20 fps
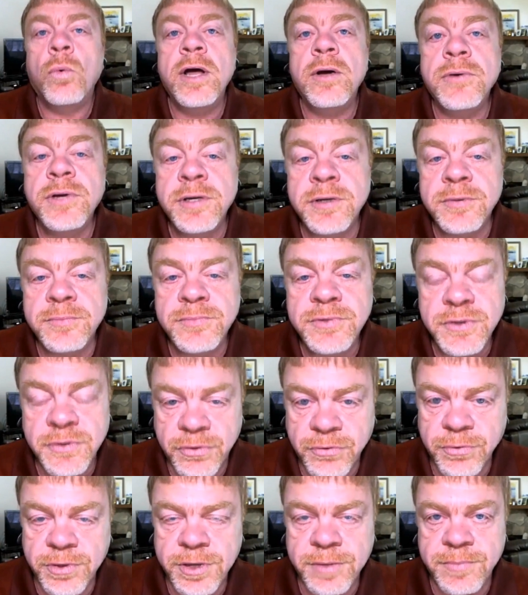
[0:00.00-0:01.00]
Welcome
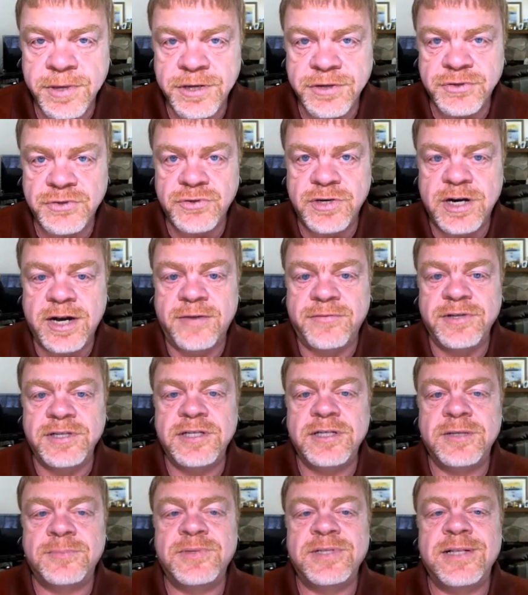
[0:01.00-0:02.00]
to 3-Minute
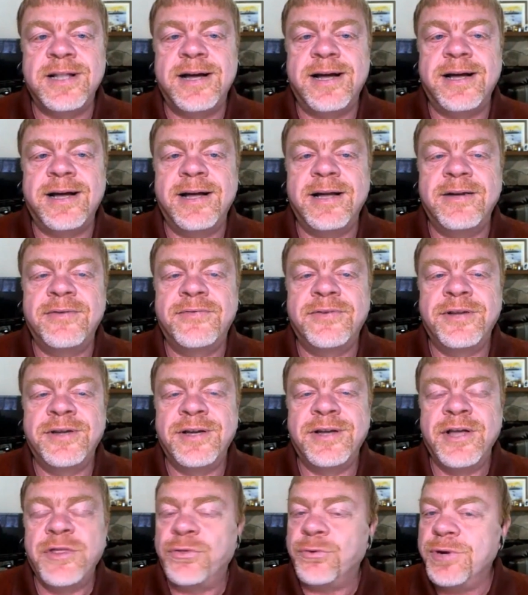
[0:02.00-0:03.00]
Travel Tips Live.
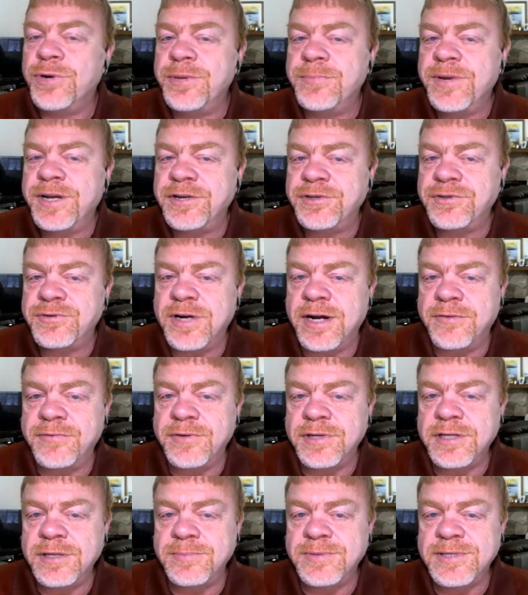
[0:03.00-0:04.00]
3-Minute Travel
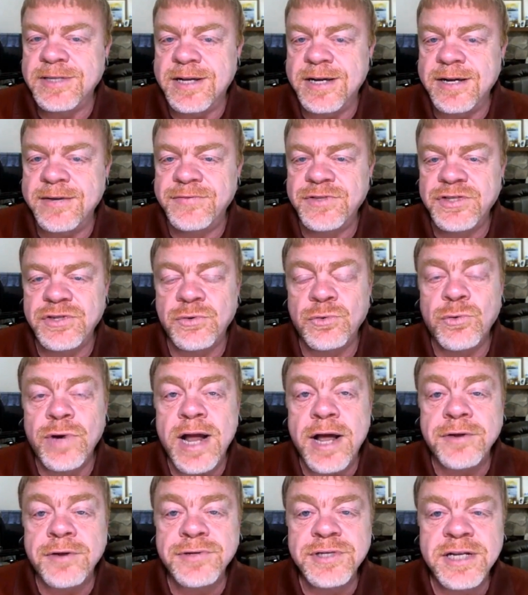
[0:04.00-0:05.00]
Tips Live is a
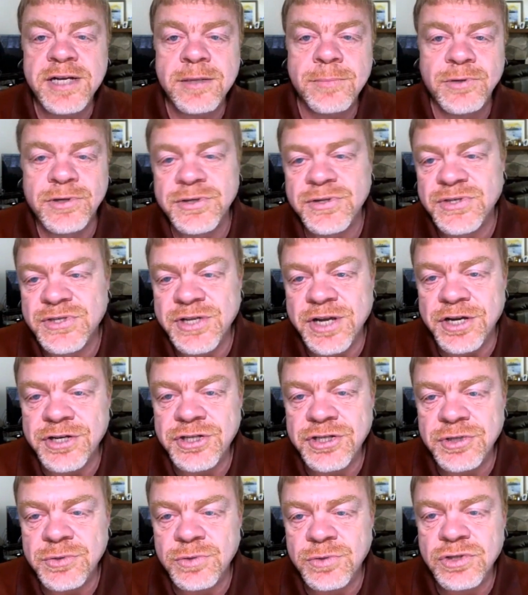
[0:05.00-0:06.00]
roundtable discussion
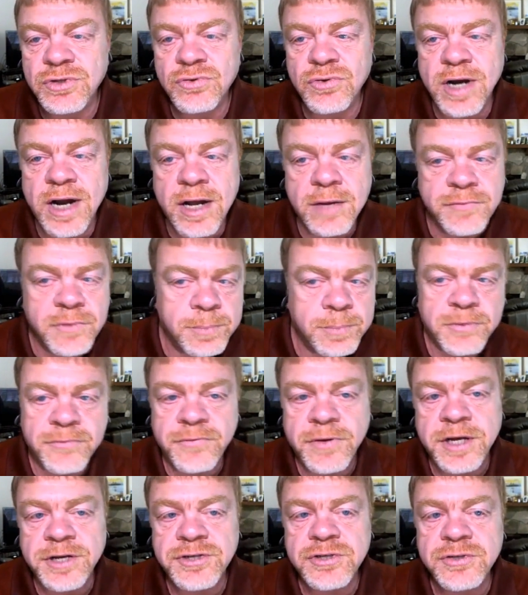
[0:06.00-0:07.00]
with travel
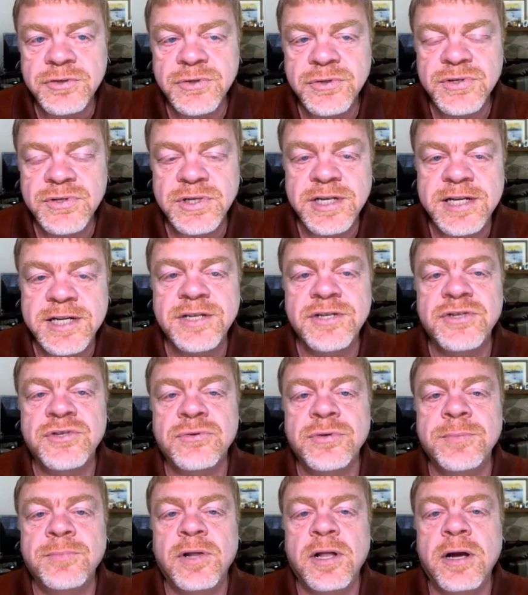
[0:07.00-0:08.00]
professionals and industry
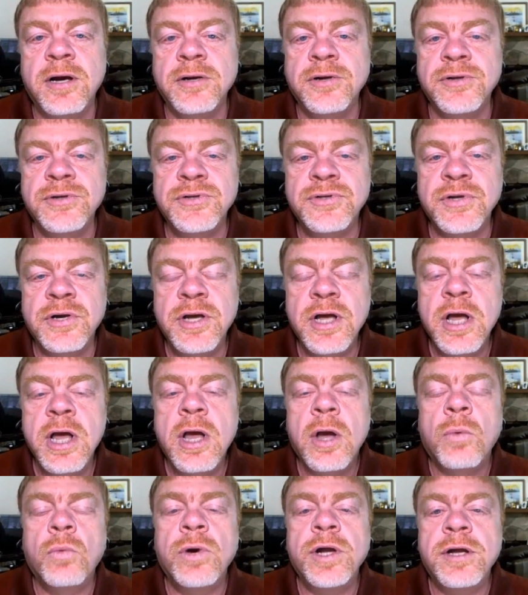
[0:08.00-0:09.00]
bloggers.
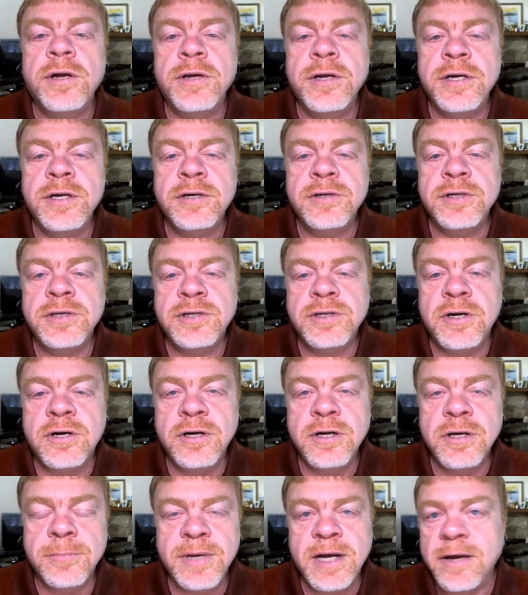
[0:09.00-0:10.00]
We're here to talk
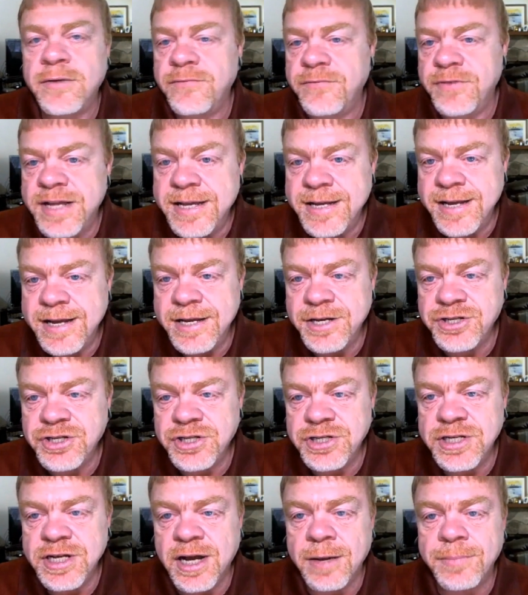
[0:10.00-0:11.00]
about vacation
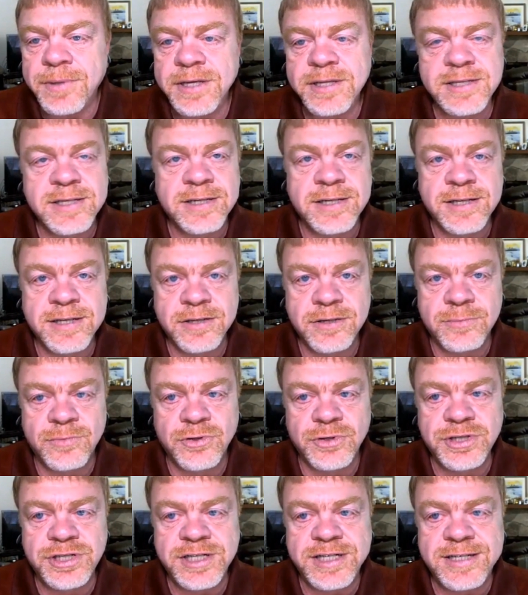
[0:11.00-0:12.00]
topics in a little more
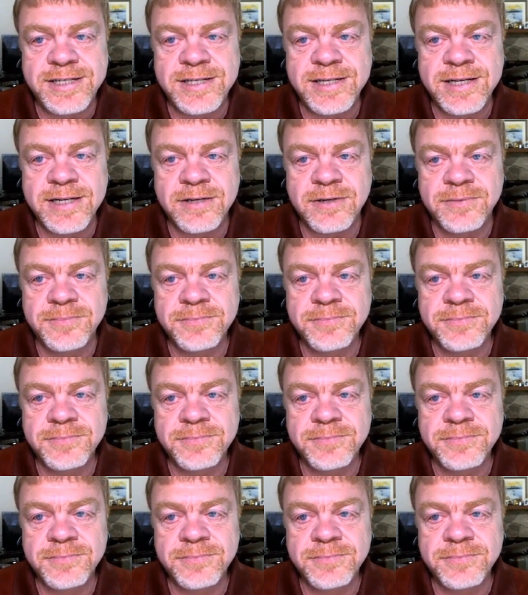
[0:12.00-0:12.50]
detail.